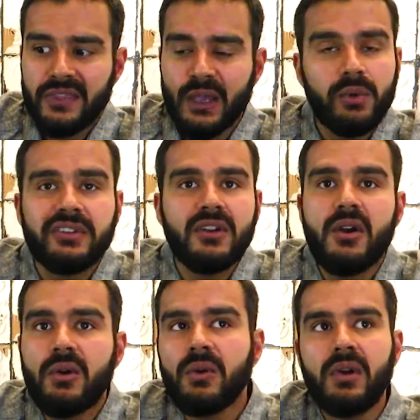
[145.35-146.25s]
there was
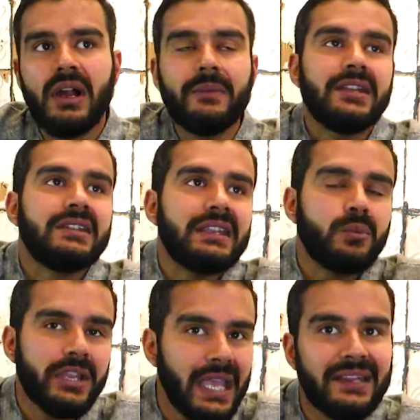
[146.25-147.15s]

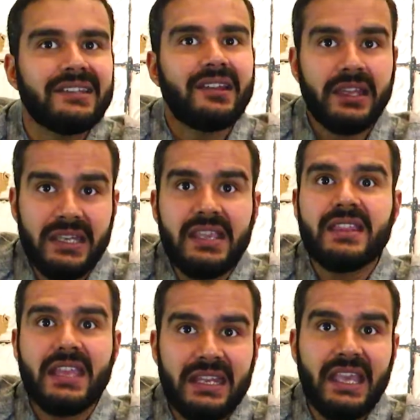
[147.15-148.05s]
we had this
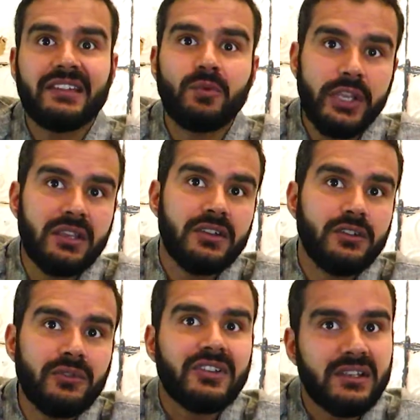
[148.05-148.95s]
idea that yes, we could
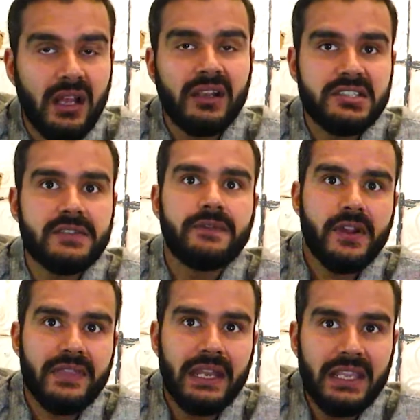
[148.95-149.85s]
use technology
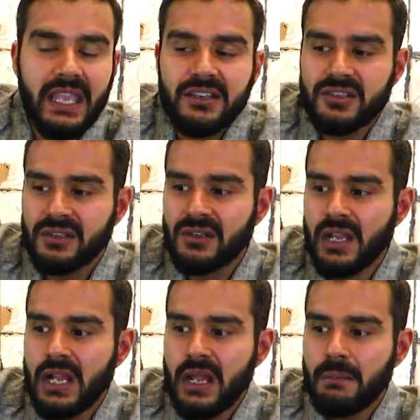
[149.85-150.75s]
for authentication,
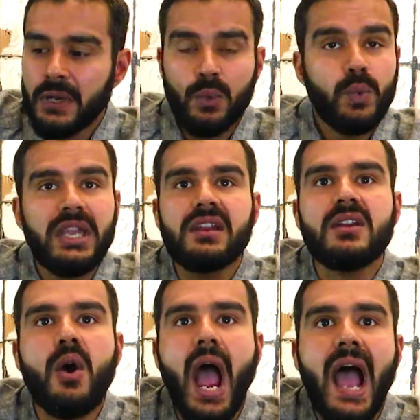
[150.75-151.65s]
but we
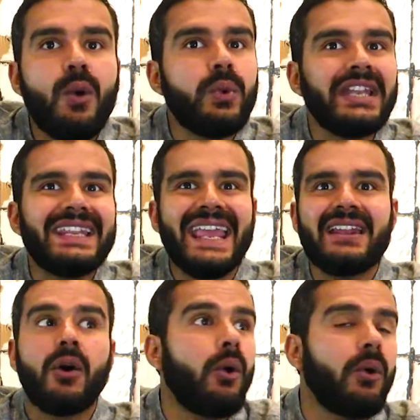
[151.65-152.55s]
didn't know how we'd
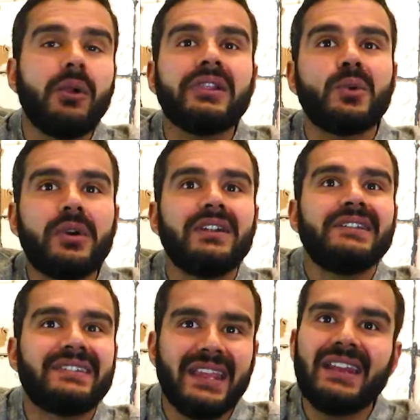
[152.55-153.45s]
get all the
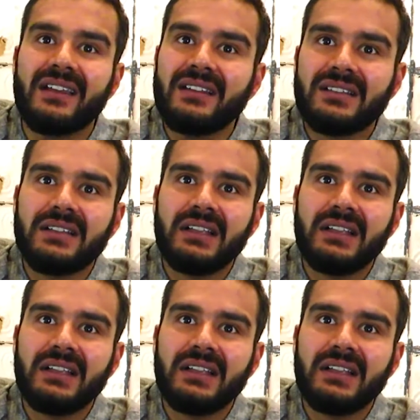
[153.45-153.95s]
world's data.